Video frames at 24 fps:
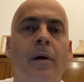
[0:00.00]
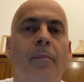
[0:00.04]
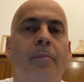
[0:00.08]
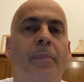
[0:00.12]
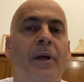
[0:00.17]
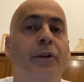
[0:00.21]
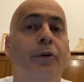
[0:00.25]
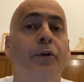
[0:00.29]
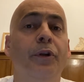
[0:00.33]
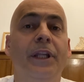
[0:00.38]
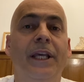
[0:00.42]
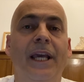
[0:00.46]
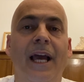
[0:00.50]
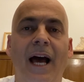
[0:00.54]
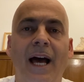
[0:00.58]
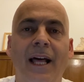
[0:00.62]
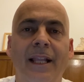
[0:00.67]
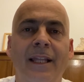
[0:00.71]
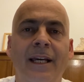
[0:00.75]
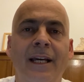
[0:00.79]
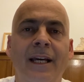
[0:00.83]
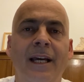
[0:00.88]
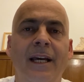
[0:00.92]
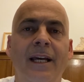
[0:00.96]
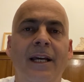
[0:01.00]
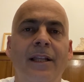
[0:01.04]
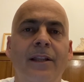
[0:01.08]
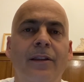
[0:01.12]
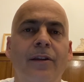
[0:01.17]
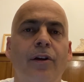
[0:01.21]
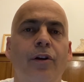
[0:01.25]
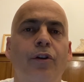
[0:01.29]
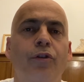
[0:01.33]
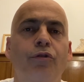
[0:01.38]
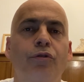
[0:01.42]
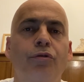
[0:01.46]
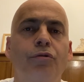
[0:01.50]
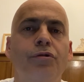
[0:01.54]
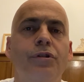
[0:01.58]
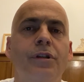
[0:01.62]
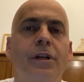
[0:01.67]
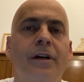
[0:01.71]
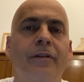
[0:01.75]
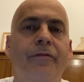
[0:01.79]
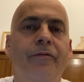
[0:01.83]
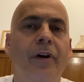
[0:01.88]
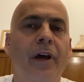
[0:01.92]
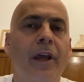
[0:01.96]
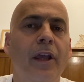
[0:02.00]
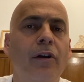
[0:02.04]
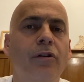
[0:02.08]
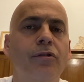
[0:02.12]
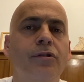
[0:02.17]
But on the other hand, Jews are very